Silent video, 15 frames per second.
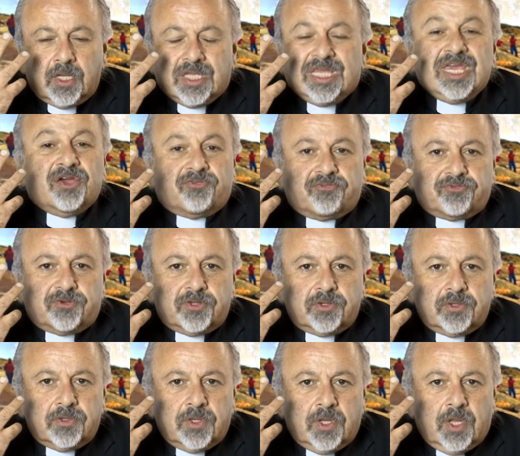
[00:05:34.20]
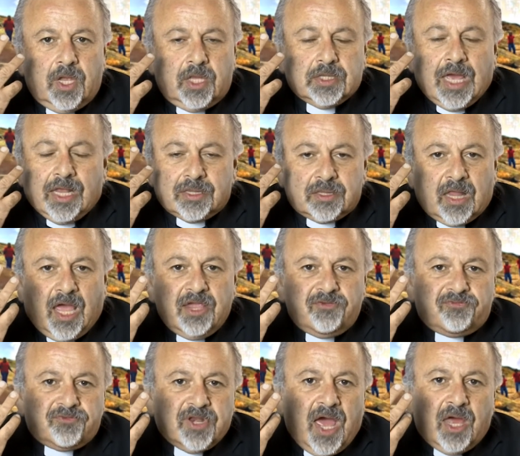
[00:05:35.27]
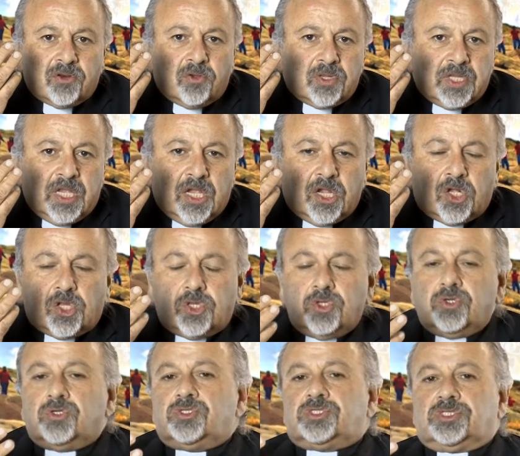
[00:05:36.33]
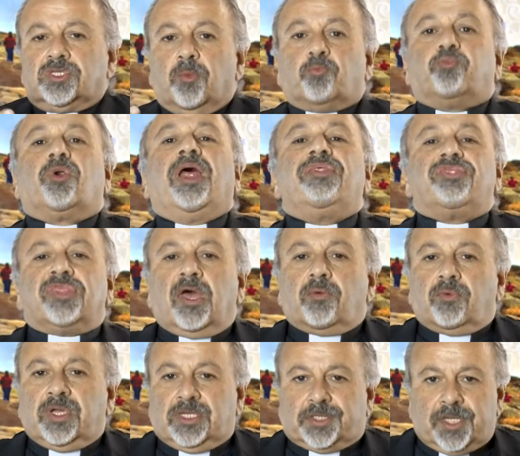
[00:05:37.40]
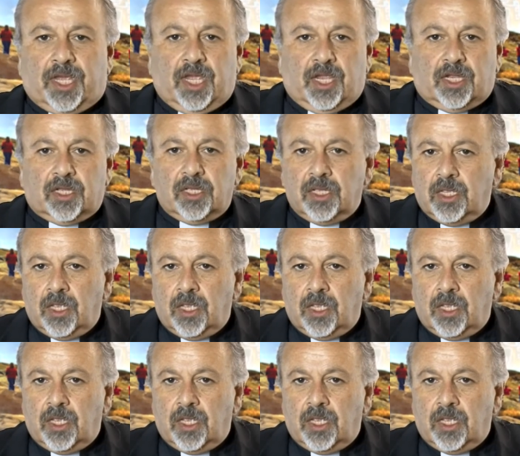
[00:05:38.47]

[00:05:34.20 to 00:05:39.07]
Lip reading: gift. And that life not only includes the breath that we take,